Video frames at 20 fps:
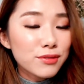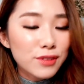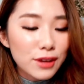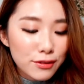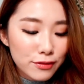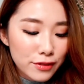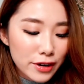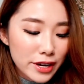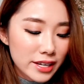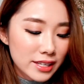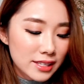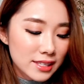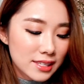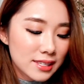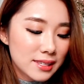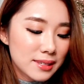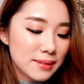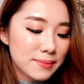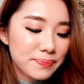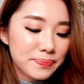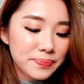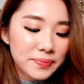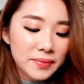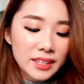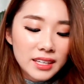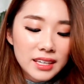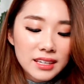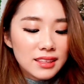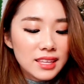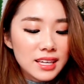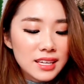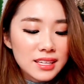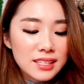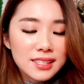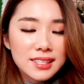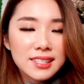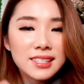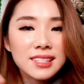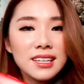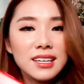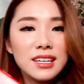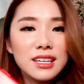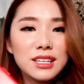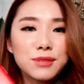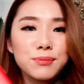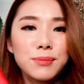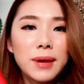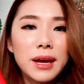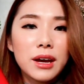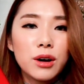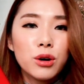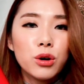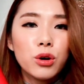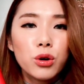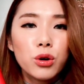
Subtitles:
favorites. This is my